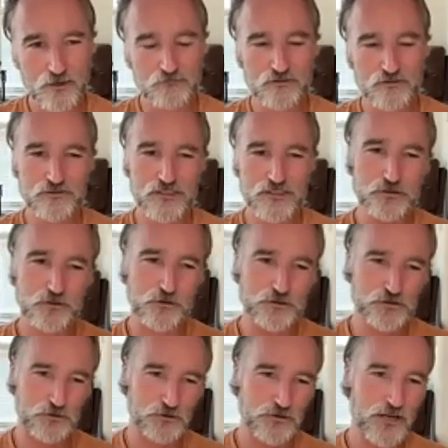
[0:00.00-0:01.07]
I'm 52
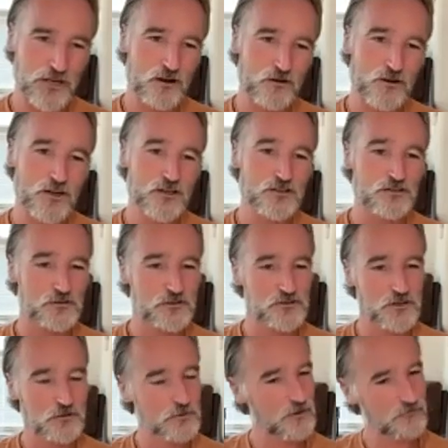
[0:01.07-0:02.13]
years old now, so it's
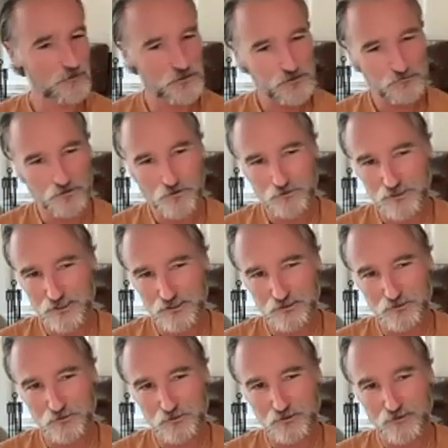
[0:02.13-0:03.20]
not my first
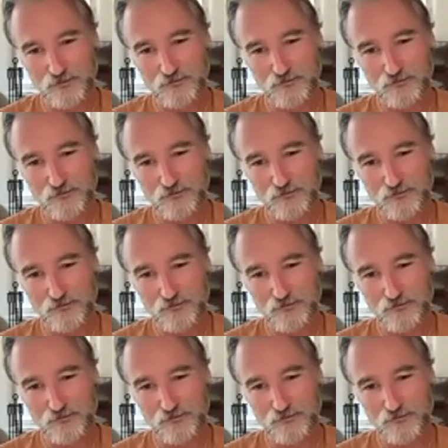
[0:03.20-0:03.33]
rodeo.